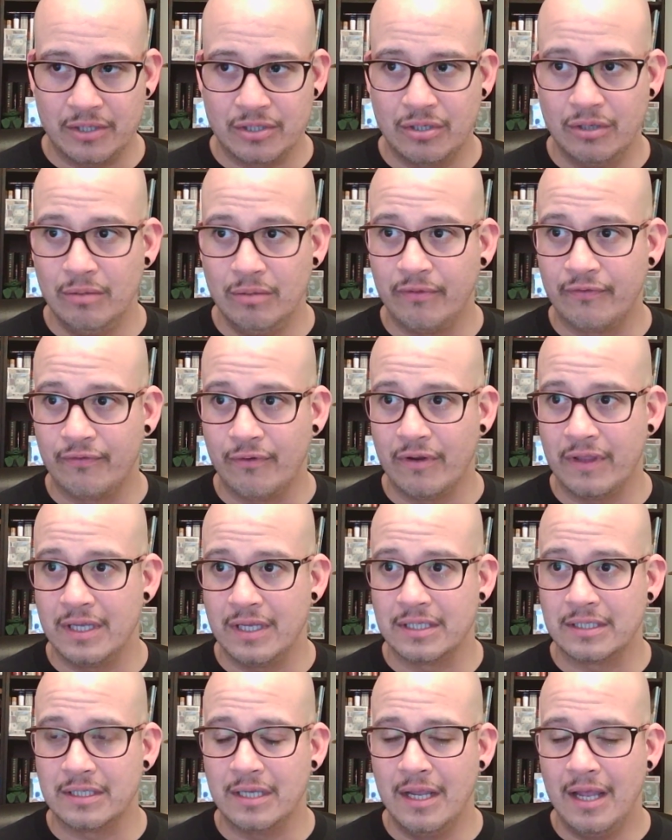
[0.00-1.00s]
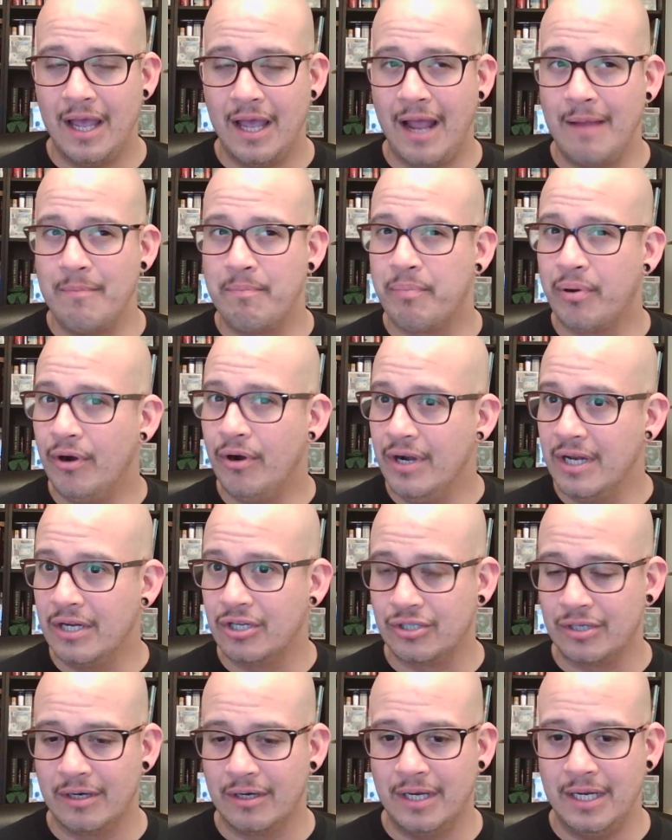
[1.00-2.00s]
two before this. I'm pretty
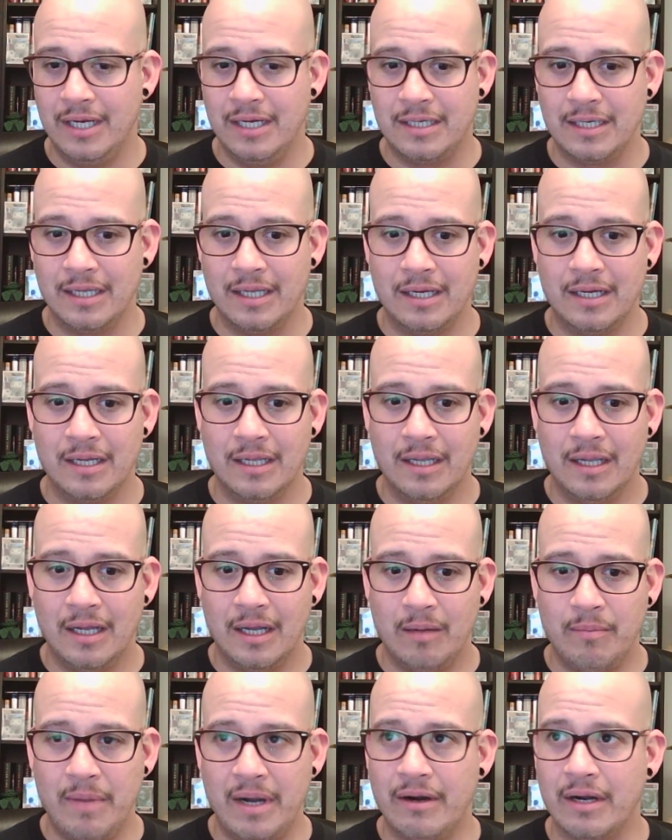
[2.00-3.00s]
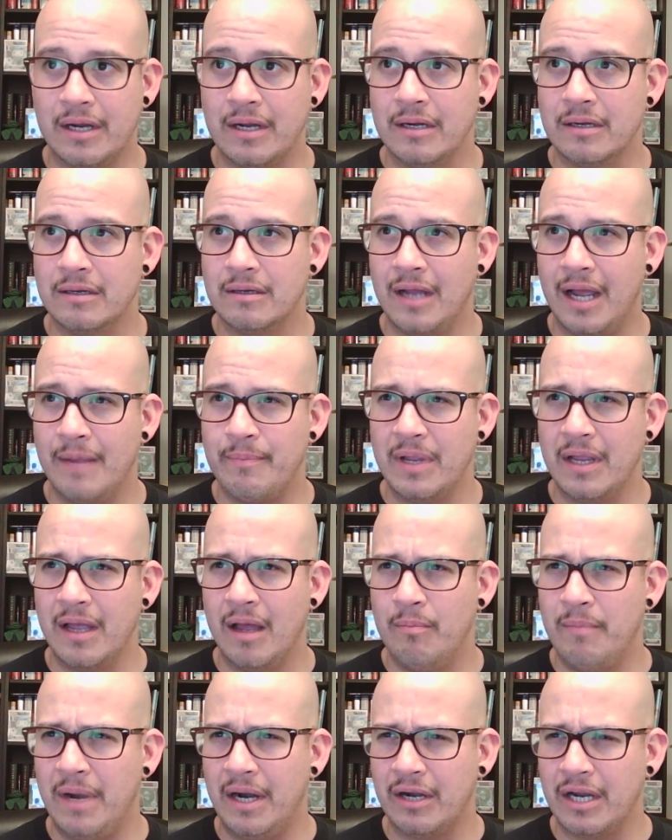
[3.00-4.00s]
sure he did American, I think
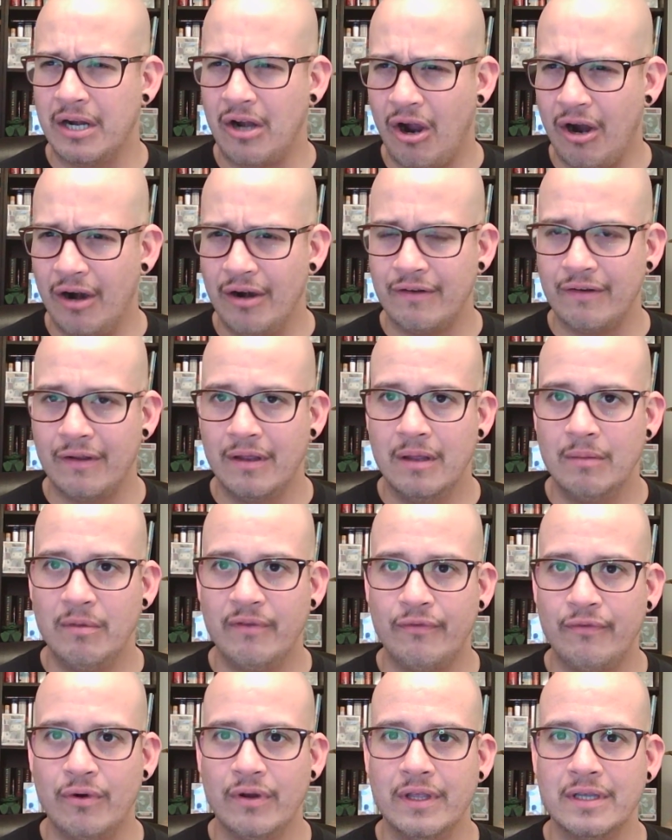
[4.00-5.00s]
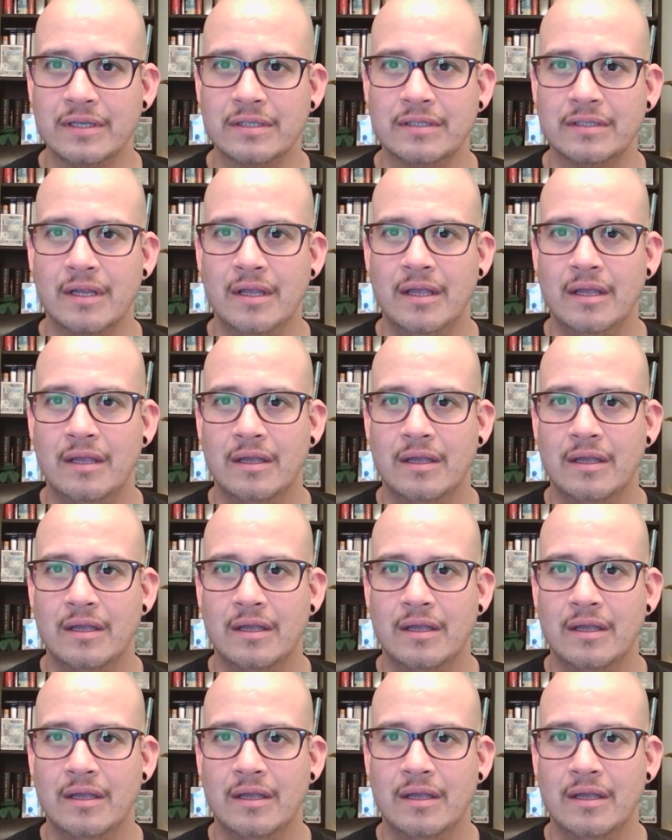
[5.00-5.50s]
American Heart before this.